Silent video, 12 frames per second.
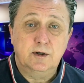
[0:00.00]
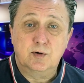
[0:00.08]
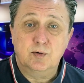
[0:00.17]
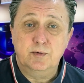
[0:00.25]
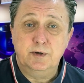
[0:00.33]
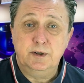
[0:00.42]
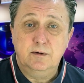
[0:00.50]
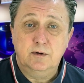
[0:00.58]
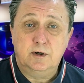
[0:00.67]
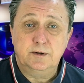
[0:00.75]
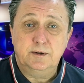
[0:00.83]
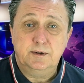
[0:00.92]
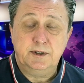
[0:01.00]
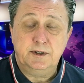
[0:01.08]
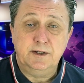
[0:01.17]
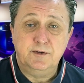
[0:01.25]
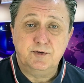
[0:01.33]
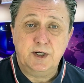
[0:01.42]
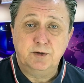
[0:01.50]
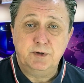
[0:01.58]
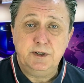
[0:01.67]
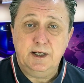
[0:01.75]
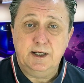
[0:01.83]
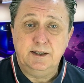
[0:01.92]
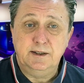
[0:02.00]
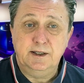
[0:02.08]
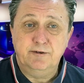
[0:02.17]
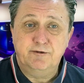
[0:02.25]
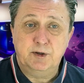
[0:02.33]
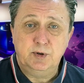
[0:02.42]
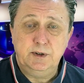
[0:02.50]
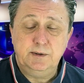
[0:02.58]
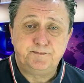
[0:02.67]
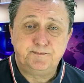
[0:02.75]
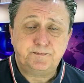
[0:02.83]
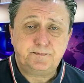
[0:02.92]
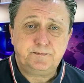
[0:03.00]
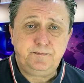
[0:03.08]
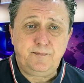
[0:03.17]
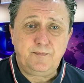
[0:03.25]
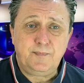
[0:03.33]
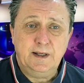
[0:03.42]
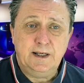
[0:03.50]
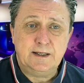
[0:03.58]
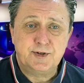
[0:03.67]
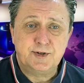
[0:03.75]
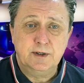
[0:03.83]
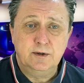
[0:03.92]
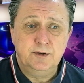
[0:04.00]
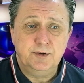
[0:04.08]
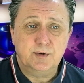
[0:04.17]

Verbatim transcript: going on in January and in February. And still, you